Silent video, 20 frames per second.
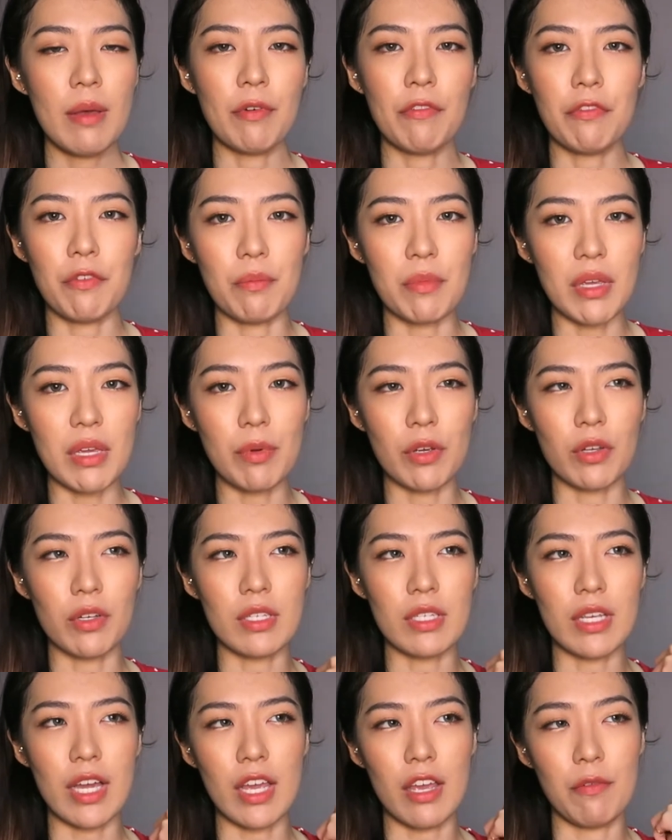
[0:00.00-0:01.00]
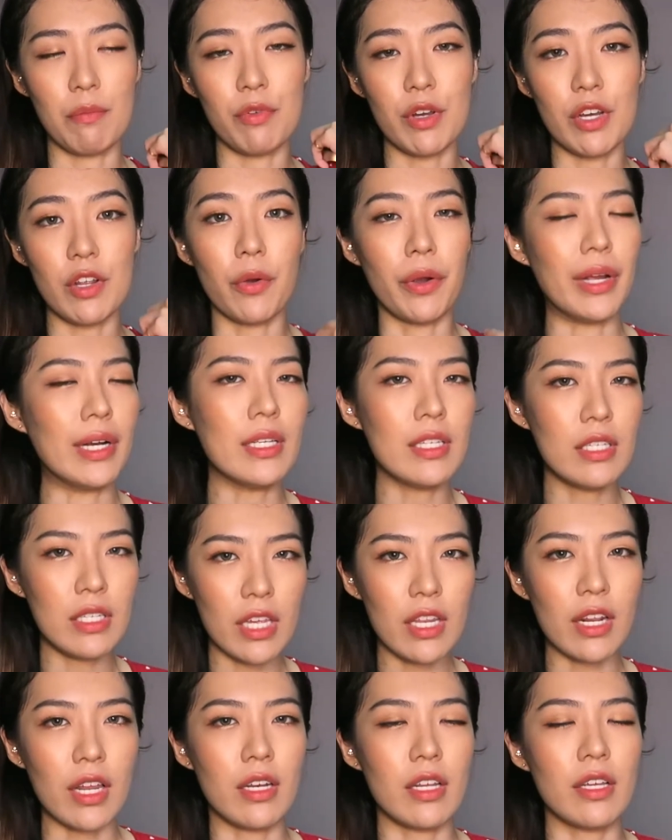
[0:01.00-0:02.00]
but for me, because I have pretty oily
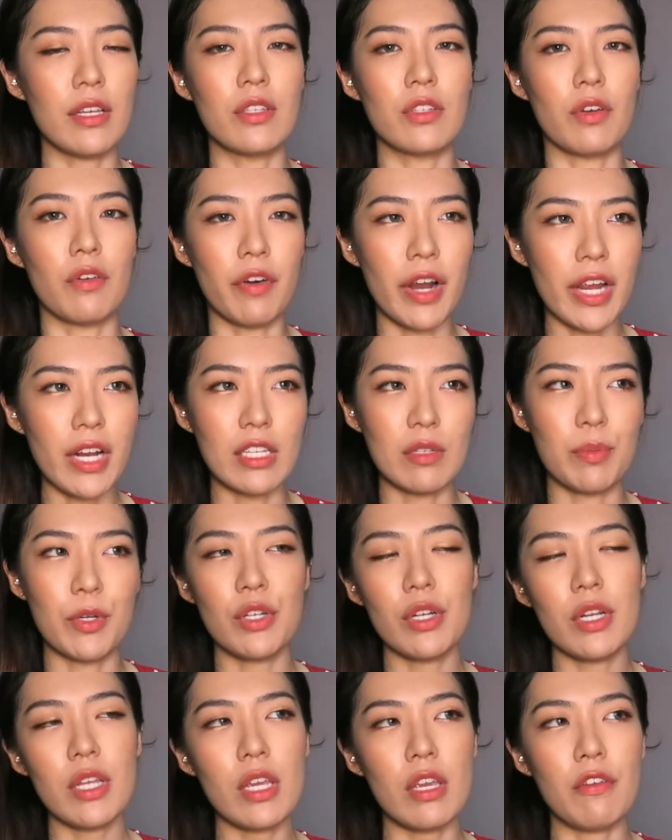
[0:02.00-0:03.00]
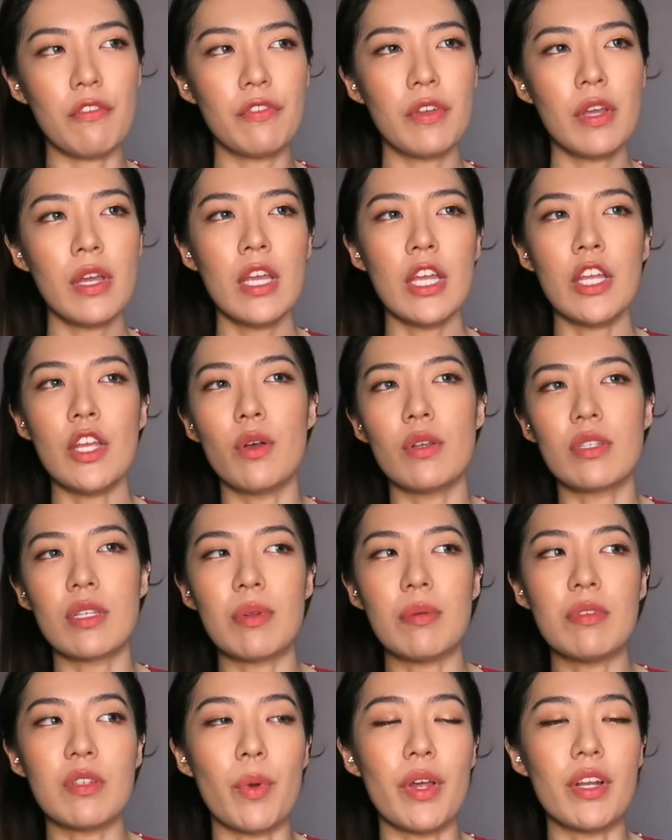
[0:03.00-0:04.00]
skin, I think it's alright, especially if you know
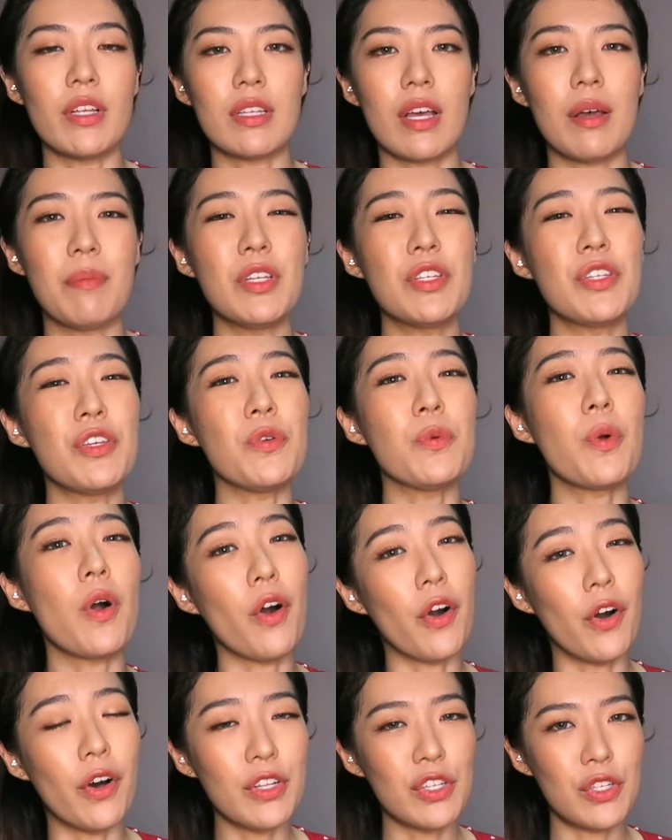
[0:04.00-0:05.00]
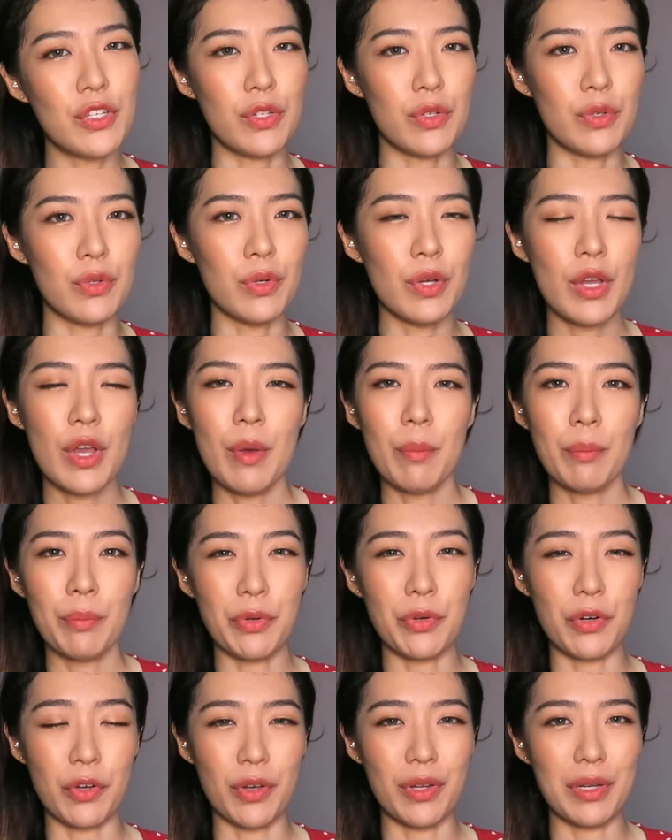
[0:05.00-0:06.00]
sometimes the weathers are a bit too hot to
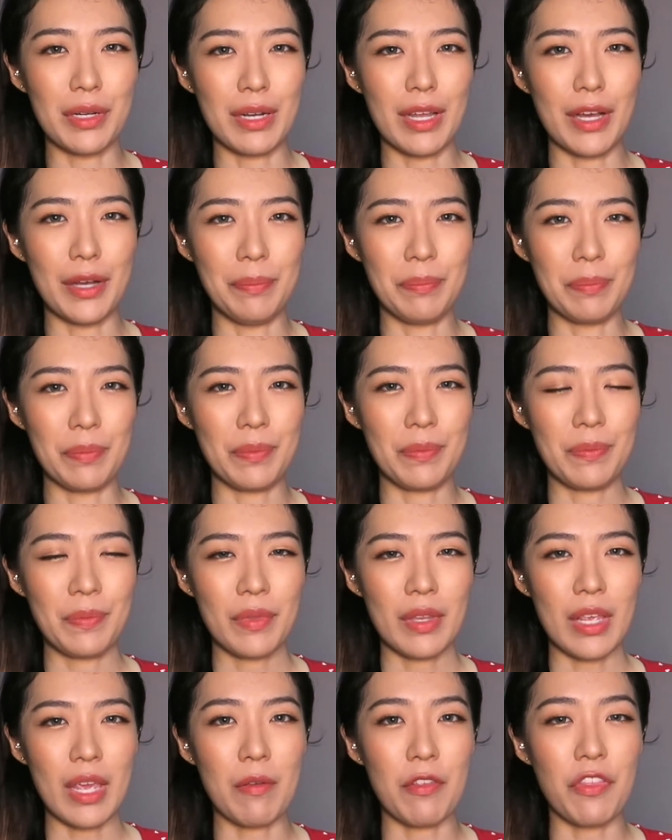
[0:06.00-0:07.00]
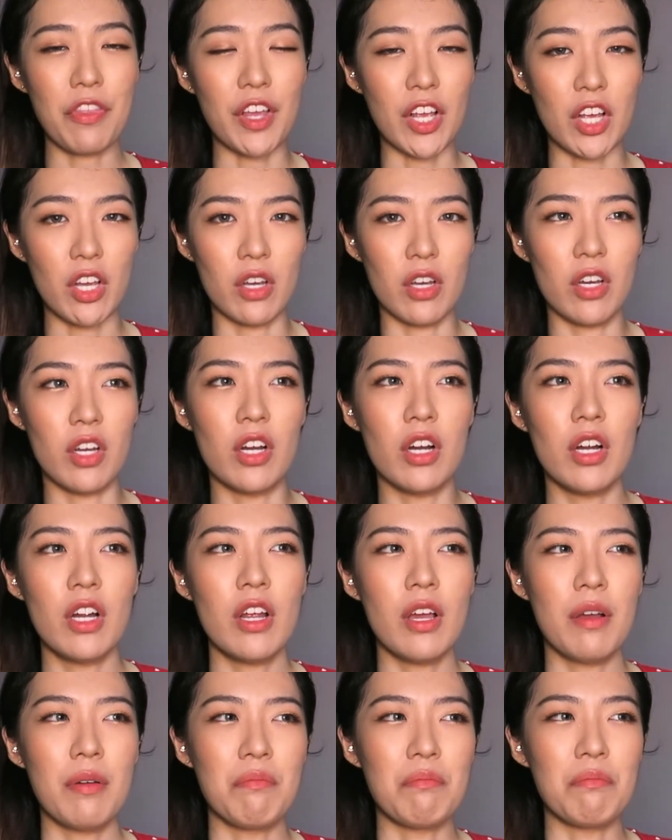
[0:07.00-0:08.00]
put on a thicker
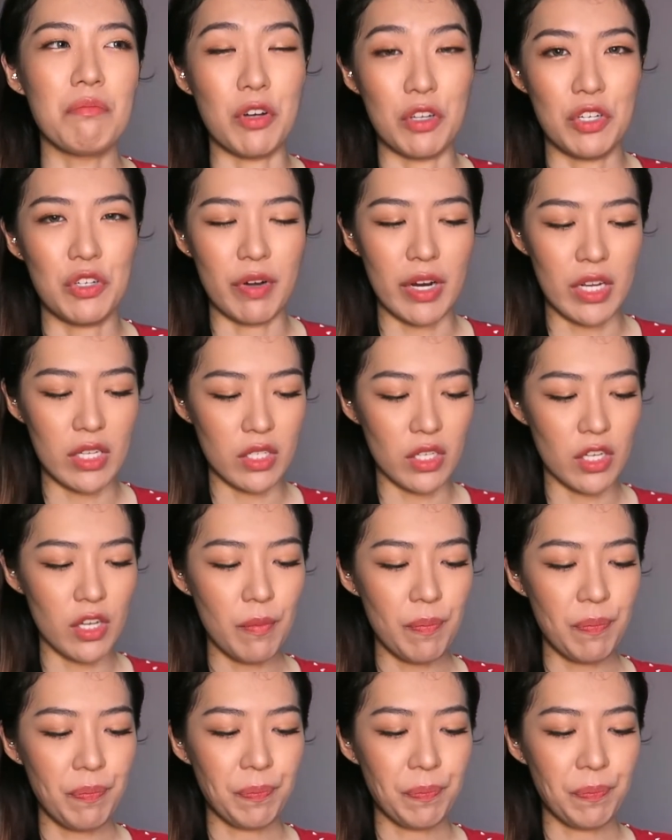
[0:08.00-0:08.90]
moisturizer.